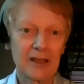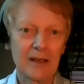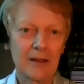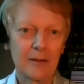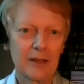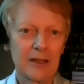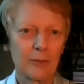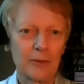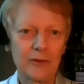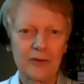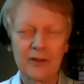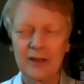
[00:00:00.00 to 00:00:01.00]
It
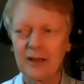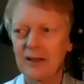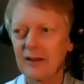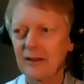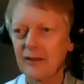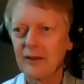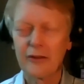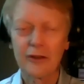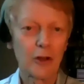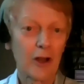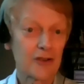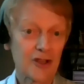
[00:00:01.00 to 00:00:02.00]
was the
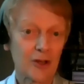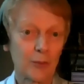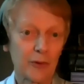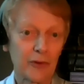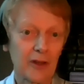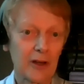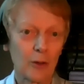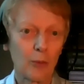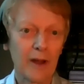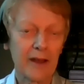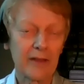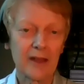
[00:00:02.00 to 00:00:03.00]
logic was there
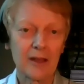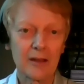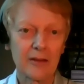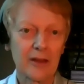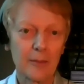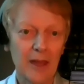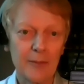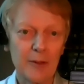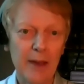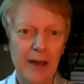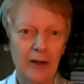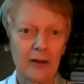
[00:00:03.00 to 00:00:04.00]
why they may be
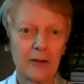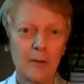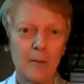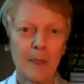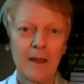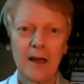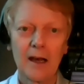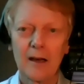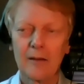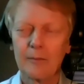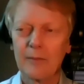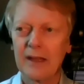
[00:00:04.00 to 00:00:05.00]
better,
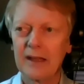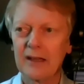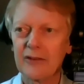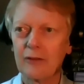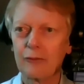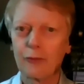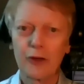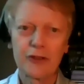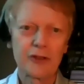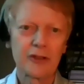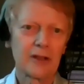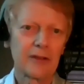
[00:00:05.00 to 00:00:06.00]
and it's
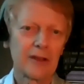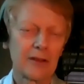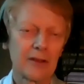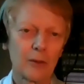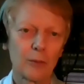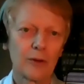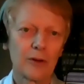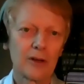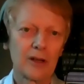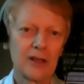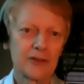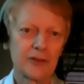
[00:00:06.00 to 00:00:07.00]
unfortunate that there were
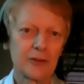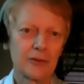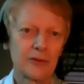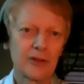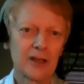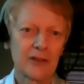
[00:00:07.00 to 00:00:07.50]
issues.